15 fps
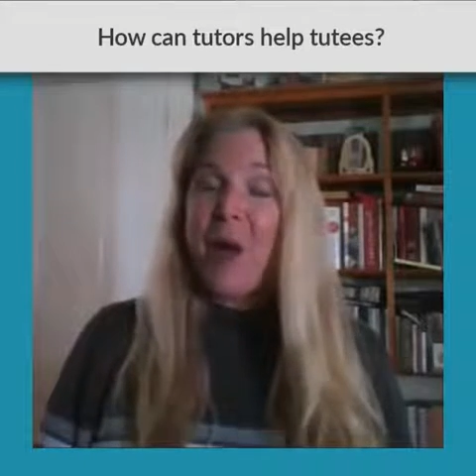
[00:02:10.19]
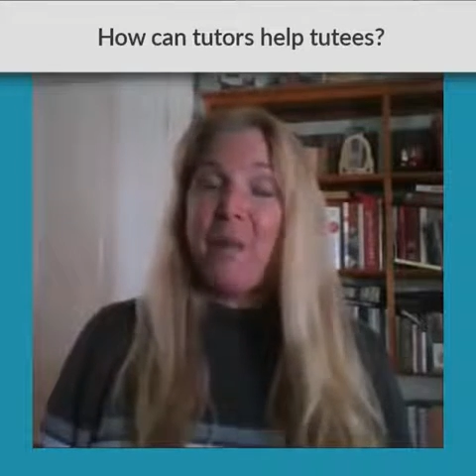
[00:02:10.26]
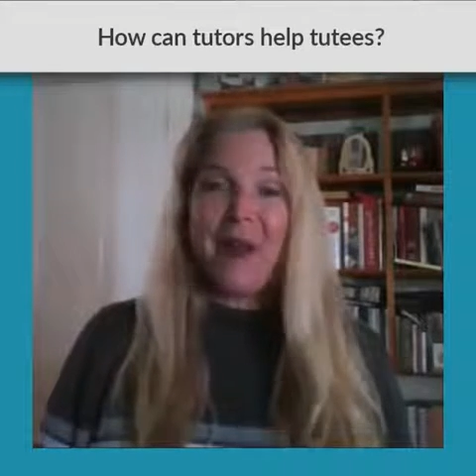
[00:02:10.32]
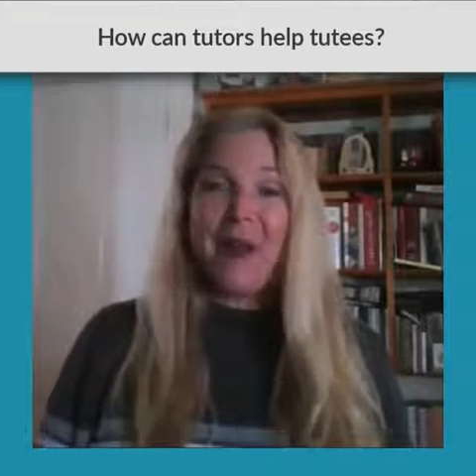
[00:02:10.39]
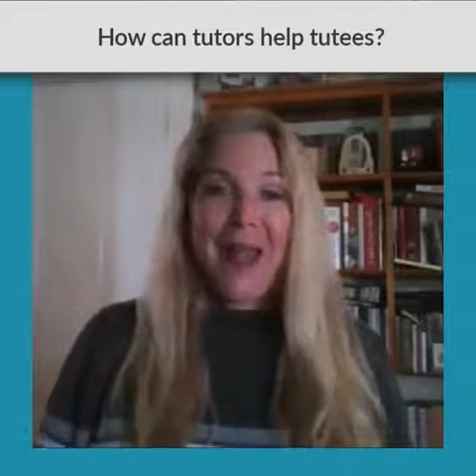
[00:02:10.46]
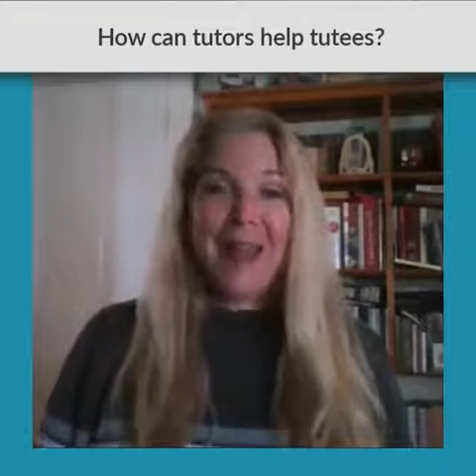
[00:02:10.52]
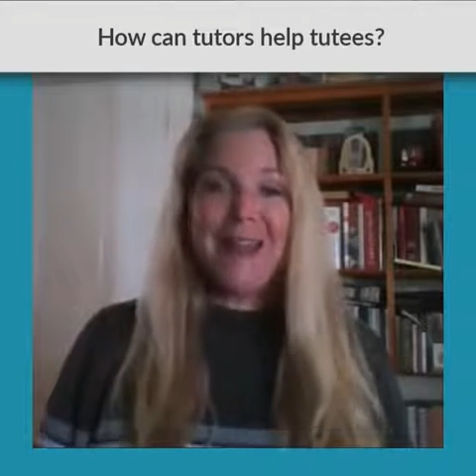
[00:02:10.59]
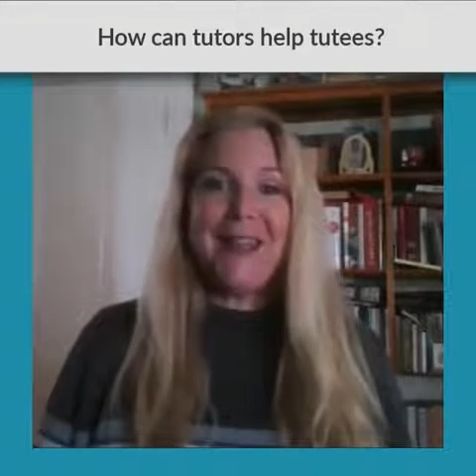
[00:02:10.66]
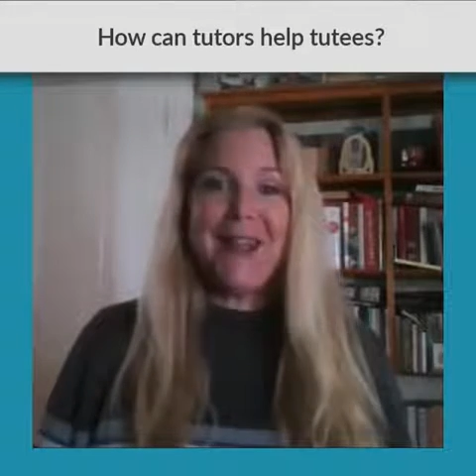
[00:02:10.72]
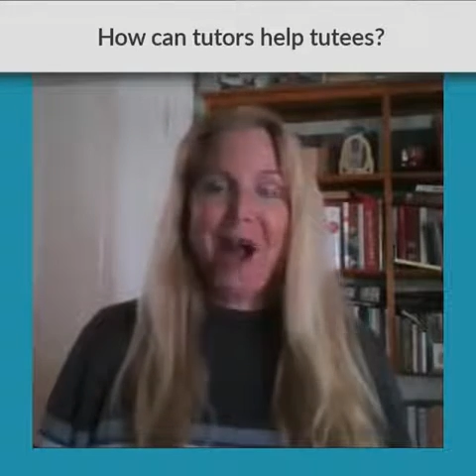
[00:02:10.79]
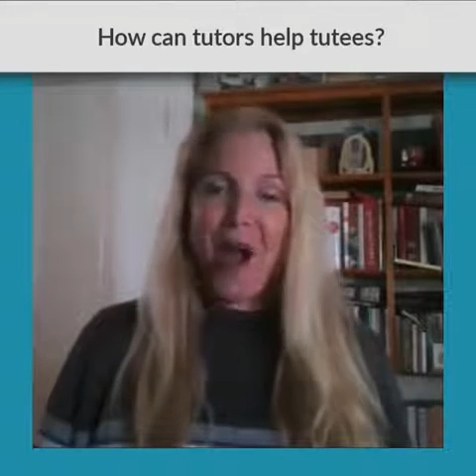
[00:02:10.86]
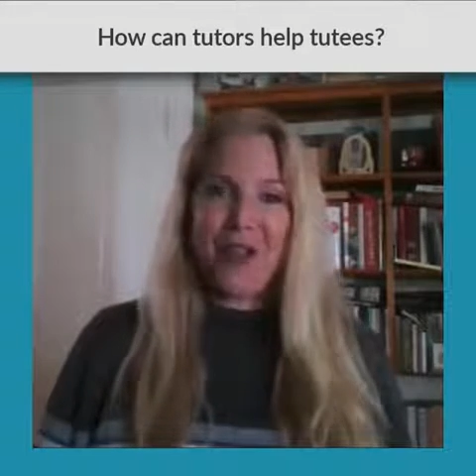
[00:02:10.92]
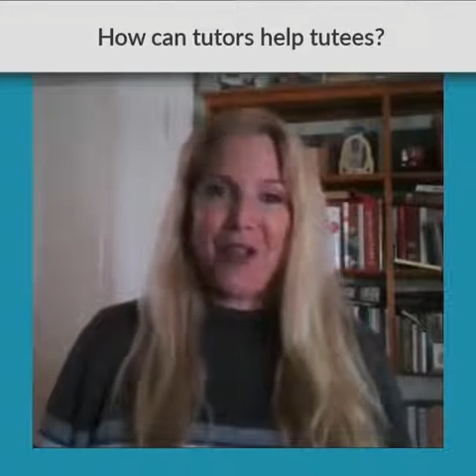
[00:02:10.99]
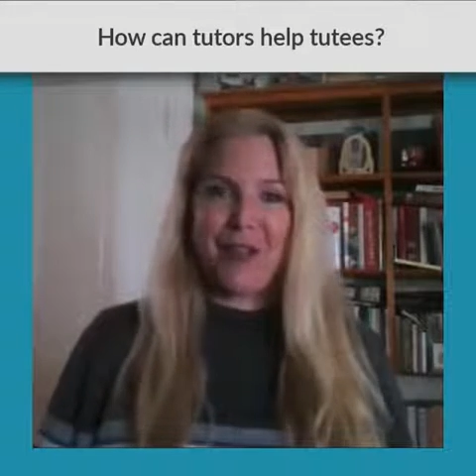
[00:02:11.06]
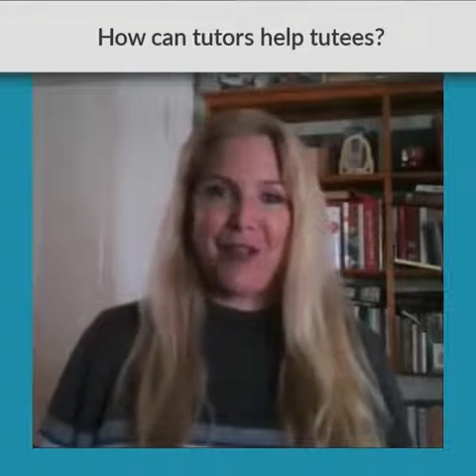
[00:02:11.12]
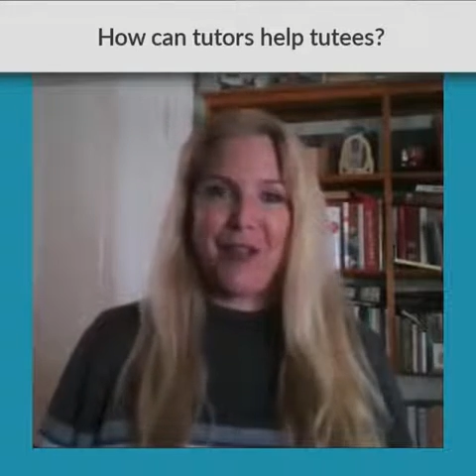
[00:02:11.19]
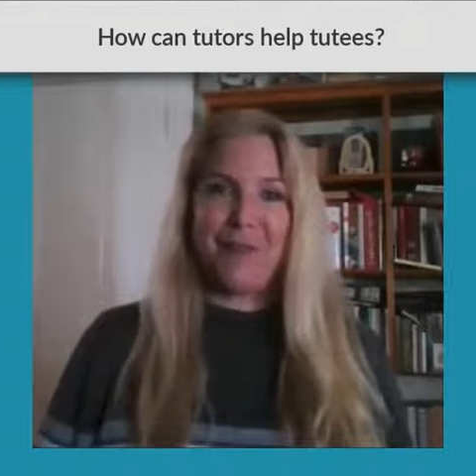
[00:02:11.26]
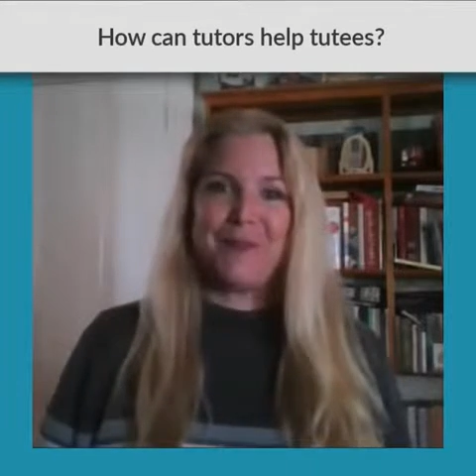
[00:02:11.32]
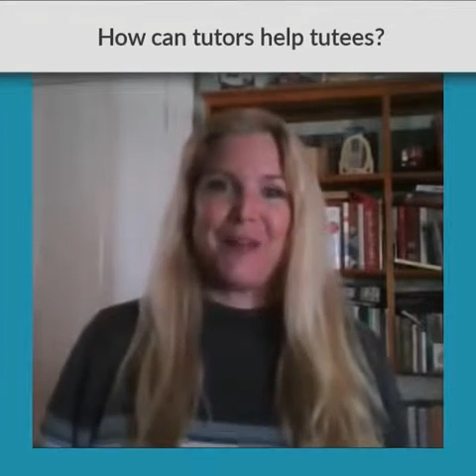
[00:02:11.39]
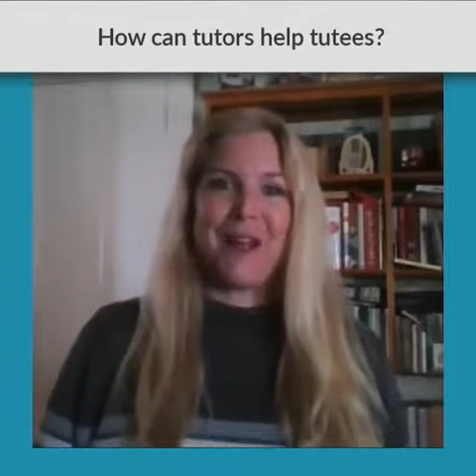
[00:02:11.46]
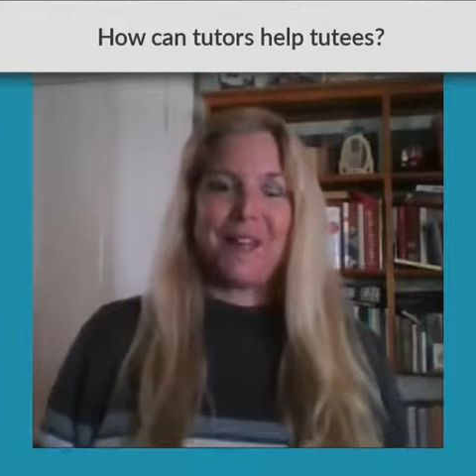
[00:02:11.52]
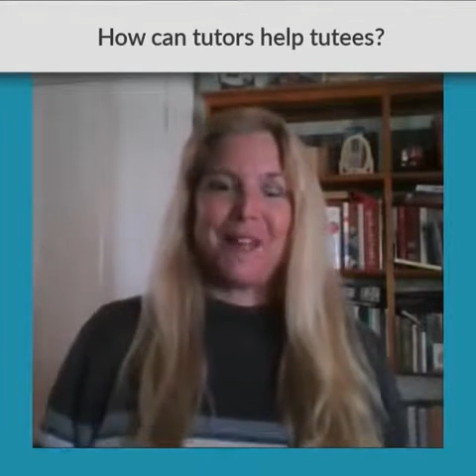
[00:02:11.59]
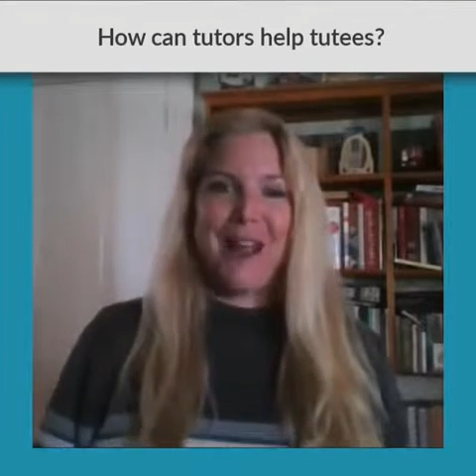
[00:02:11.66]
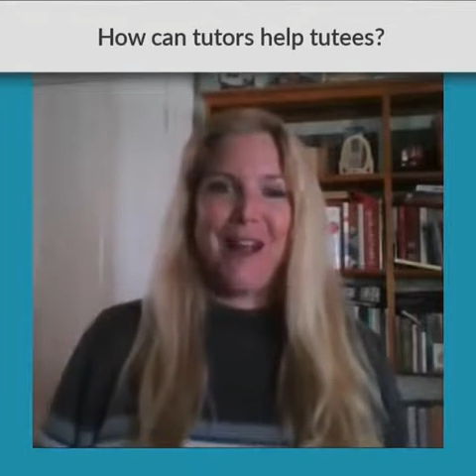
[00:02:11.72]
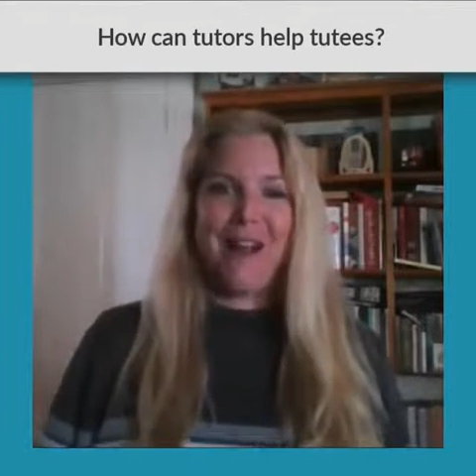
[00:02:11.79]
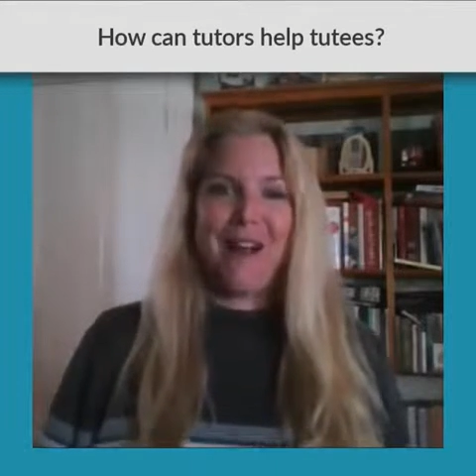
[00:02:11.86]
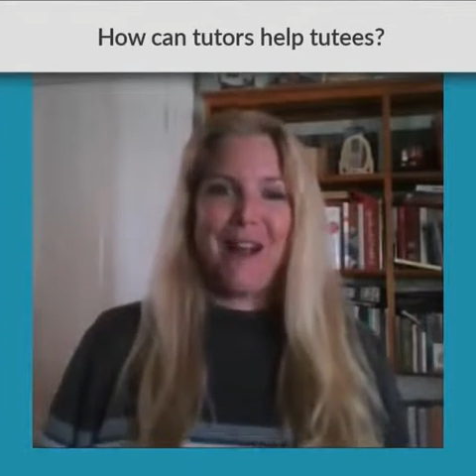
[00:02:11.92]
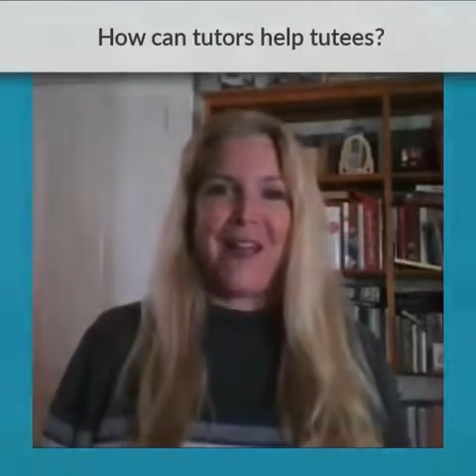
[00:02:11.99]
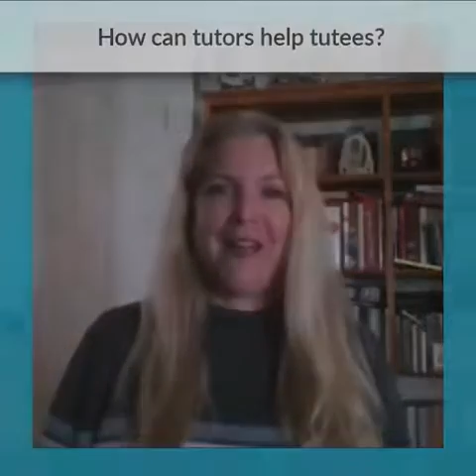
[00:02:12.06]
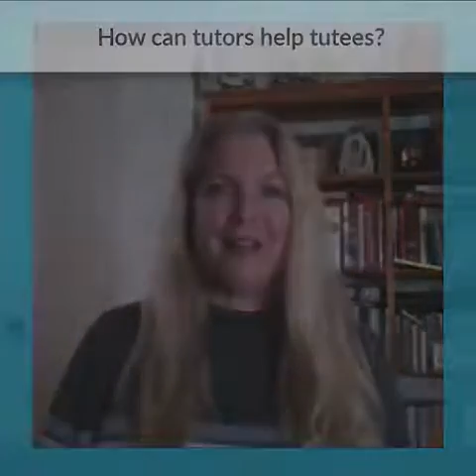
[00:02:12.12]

but any other subject area.